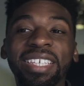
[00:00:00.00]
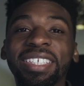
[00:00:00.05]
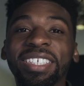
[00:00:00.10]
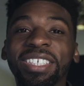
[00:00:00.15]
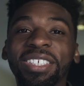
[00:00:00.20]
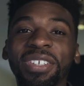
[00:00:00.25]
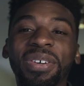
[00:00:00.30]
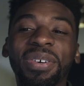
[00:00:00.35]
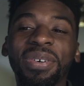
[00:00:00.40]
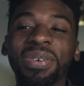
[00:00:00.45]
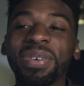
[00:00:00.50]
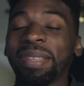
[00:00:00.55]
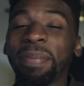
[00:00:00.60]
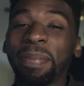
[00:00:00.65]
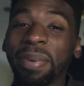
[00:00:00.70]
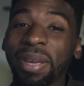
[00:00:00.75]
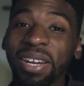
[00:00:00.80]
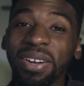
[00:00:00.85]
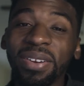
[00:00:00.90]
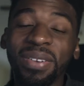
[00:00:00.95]
So
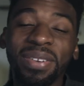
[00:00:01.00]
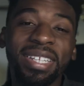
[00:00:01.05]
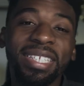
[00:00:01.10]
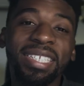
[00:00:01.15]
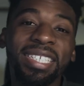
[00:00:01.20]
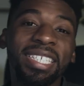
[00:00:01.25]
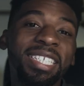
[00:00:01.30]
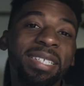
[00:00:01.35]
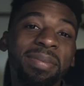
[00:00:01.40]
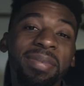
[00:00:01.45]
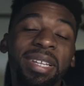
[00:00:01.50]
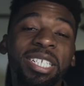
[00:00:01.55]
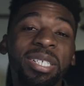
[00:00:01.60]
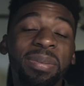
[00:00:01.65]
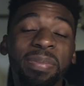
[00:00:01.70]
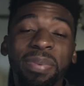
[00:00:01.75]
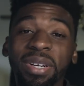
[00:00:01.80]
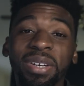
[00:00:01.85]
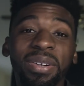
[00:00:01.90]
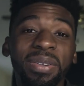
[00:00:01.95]
depending on the system that
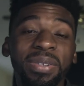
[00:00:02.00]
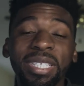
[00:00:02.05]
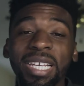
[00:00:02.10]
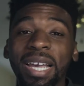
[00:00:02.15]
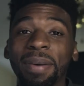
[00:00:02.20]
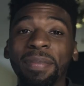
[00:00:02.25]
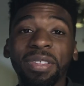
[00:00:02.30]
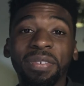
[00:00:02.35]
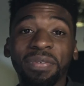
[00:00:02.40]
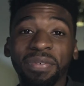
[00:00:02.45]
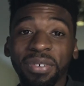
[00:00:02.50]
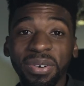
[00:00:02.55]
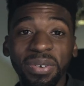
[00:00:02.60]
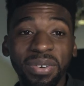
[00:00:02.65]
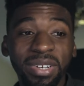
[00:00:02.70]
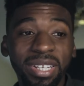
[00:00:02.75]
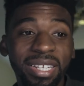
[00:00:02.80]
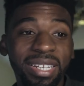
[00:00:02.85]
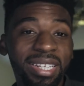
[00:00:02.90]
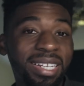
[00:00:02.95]
you're putting on top of the
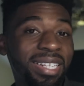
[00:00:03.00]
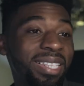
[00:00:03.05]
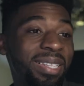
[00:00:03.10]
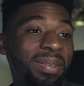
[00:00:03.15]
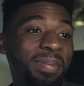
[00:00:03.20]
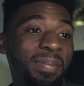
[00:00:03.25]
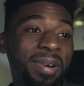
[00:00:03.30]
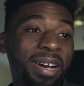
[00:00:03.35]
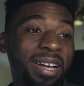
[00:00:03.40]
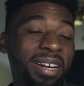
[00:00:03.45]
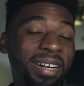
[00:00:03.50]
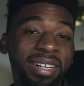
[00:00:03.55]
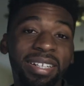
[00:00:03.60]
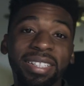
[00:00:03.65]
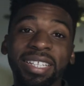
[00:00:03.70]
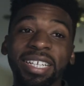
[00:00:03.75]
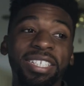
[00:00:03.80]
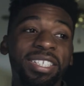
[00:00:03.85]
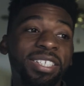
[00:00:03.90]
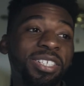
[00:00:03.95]
Ronin and the monitor
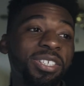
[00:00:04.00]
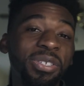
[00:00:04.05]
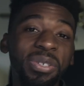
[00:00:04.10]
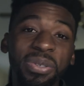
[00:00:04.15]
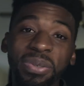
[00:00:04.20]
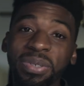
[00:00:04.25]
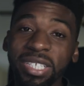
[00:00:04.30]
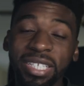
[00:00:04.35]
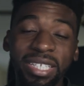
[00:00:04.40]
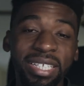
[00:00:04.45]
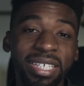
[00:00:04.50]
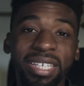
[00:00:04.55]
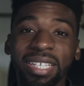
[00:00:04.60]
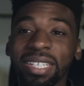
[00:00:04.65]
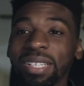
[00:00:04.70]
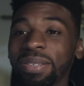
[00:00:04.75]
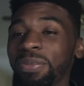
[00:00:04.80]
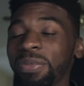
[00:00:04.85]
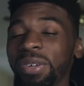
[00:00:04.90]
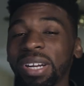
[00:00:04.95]
that you're using
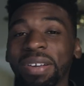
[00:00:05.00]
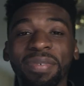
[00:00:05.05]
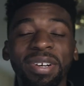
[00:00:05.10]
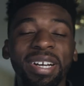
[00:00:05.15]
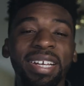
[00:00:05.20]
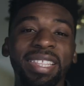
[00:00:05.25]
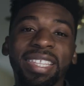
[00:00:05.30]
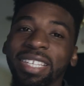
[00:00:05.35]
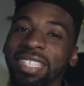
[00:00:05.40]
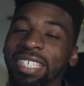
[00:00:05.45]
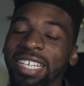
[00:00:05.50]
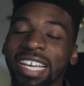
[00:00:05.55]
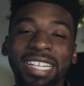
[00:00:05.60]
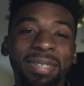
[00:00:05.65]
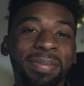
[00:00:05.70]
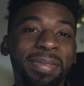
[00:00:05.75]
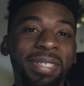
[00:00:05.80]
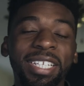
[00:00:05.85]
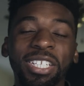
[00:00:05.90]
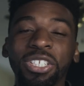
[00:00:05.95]
and whatever other
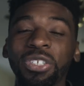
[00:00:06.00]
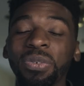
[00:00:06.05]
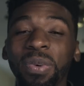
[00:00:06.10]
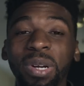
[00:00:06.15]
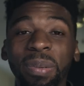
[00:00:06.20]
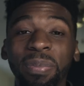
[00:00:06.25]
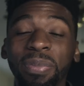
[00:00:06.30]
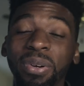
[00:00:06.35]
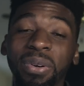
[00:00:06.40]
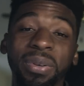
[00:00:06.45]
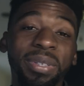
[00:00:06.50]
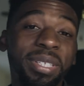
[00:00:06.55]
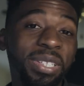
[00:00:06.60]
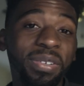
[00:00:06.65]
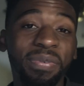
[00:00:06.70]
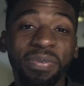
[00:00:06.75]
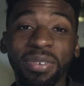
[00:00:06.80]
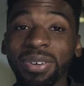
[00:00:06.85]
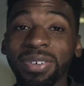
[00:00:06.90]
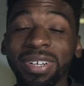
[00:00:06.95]
attachments that you want to put onto
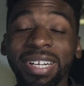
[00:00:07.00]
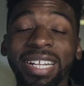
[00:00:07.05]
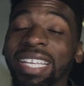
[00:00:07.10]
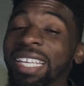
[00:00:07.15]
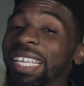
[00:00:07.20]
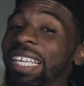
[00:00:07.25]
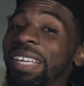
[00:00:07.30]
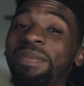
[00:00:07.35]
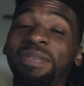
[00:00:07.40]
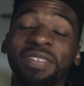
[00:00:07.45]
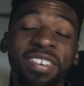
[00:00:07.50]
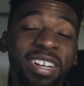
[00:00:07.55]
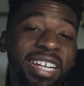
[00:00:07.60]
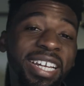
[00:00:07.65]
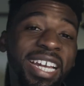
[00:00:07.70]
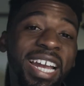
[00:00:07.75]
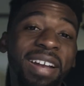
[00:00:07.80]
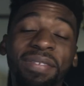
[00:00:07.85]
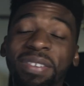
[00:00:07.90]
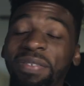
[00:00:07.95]
the Ronin, it can get
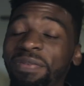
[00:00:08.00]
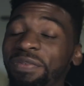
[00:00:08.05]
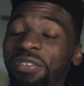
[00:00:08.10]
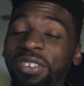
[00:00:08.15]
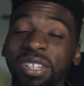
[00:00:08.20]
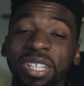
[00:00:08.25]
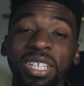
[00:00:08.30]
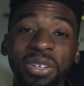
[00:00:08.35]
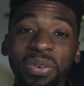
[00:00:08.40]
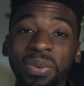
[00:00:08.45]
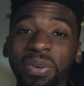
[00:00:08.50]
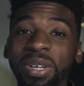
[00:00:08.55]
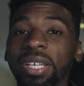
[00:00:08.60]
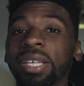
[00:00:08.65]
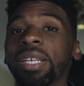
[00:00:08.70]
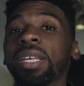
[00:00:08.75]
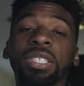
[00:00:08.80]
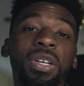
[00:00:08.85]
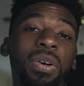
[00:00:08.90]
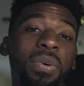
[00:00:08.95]
very heavy really
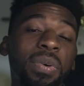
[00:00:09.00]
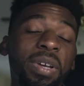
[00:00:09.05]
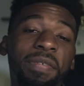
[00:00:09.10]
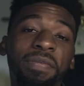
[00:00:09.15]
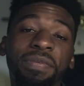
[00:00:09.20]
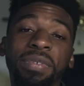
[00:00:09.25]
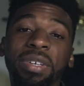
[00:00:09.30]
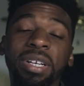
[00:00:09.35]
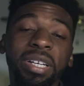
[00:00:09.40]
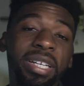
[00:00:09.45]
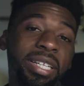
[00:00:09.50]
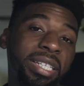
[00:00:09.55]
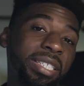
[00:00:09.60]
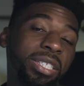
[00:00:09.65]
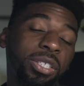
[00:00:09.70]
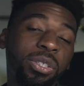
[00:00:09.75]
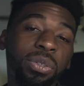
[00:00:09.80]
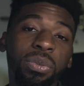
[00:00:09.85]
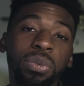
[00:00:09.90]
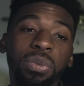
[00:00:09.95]
quick. So if you're
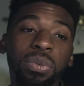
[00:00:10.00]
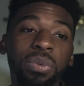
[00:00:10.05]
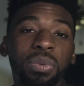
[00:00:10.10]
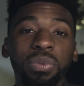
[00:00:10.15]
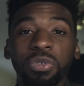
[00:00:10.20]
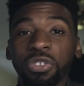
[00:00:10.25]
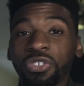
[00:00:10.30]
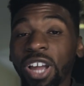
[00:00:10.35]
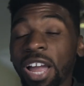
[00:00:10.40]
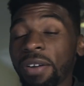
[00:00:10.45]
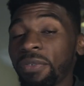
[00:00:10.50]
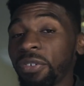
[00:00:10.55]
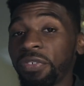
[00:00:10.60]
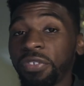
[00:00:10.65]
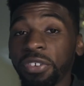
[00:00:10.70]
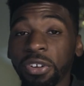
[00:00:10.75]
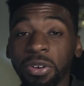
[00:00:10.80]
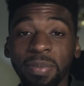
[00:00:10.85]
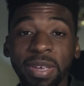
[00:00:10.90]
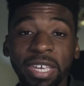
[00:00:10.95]
into travel
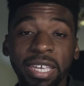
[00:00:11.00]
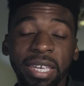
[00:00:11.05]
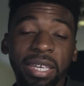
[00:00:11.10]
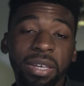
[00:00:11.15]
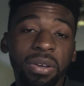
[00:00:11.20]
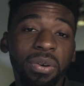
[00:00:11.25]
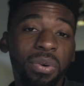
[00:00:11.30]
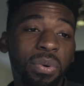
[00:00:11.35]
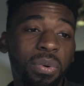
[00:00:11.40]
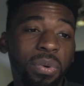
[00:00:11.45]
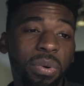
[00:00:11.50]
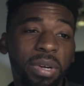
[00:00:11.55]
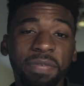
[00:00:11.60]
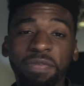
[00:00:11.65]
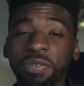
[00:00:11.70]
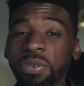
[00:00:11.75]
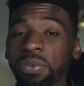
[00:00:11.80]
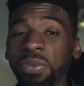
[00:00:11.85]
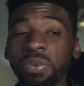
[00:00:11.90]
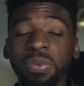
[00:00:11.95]
filmmaking or
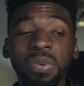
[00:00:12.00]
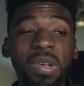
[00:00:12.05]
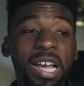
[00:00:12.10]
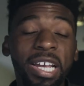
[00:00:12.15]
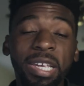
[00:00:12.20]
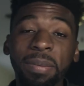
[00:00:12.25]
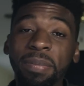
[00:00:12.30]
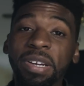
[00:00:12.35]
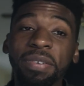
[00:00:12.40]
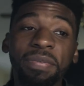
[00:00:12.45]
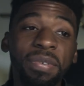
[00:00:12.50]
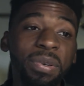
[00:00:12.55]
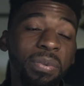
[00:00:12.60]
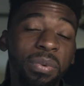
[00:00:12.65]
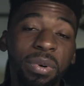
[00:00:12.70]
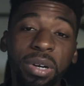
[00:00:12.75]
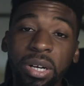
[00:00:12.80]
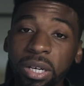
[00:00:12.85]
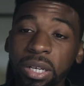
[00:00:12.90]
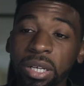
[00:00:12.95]
if you do documentary
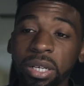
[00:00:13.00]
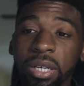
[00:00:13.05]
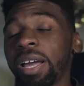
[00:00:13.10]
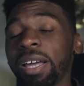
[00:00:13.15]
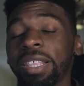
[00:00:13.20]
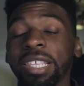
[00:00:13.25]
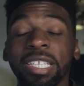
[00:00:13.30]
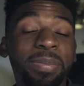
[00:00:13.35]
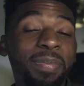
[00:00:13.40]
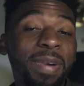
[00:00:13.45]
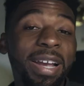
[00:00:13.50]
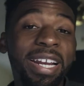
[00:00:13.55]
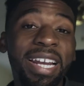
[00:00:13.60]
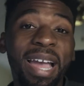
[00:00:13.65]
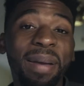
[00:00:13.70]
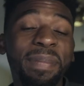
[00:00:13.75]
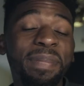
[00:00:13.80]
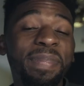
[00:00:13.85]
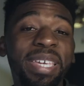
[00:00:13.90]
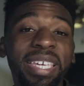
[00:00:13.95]
work, this might
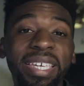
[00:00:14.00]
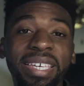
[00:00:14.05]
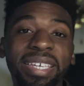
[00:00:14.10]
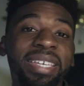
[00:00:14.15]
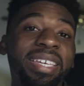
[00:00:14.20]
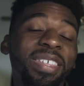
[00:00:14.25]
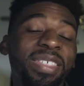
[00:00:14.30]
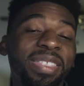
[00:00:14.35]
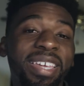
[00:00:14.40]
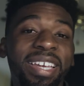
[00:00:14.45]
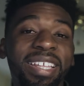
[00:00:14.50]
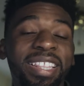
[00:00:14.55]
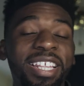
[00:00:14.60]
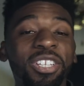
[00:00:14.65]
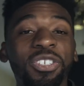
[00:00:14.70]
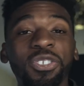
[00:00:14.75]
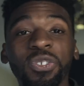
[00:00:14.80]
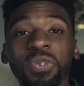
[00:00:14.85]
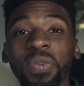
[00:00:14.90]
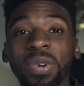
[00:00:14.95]
not be the thing
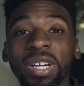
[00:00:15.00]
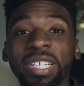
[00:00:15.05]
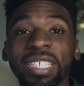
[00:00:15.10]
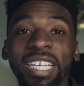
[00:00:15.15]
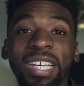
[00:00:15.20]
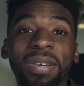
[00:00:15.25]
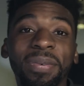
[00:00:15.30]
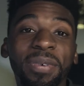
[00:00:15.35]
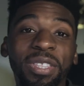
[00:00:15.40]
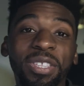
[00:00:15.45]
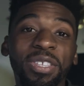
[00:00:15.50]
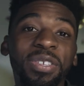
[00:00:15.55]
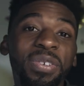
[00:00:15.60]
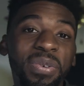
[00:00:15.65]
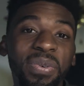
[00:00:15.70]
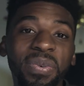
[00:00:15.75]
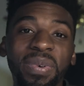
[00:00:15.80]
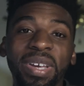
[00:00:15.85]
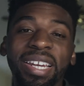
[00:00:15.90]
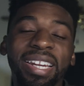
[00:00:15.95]
that you want to take with
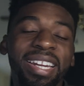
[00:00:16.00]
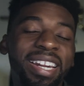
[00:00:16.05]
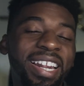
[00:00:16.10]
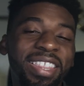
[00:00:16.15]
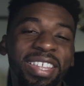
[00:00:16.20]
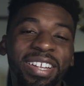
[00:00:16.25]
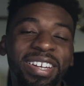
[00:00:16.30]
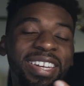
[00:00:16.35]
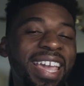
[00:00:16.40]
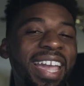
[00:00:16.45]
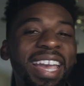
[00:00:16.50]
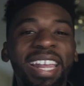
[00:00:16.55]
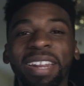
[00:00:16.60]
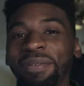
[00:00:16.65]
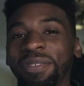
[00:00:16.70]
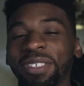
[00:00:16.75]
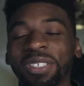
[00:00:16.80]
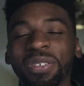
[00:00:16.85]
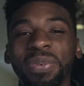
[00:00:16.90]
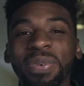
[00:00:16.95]
you. And another
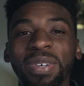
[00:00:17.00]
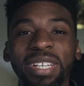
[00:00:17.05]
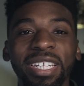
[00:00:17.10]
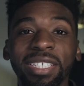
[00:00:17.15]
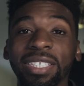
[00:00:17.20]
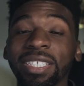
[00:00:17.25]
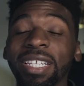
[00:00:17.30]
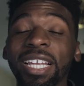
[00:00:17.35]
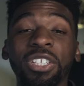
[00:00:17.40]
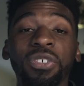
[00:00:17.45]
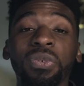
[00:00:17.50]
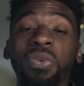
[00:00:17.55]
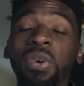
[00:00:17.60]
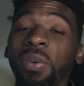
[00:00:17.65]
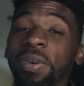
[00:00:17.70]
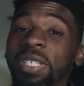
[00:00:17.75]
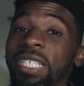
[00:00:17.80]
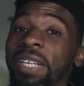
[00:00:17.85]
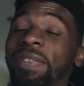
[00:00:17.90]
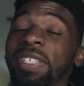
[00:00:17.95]
negative to it is that you
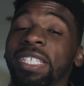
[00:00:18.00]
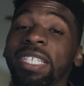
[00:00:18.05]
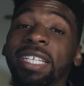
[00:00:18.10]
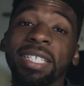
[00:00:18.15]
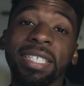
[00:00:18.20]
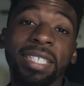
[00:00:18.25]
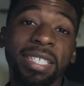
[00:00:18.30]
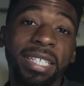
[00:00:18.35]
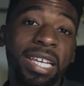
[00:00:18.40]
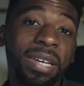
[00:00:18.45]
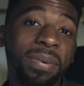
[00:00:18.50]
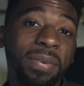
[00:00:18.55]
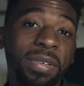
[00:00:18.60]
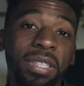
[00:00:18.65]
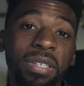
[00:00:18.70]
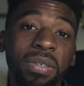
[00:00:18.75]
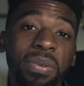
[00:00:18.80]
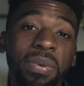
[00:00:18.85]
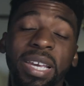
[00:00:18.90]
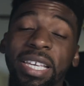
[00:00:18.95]
always have to take a stand
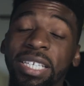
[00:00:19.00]
with you.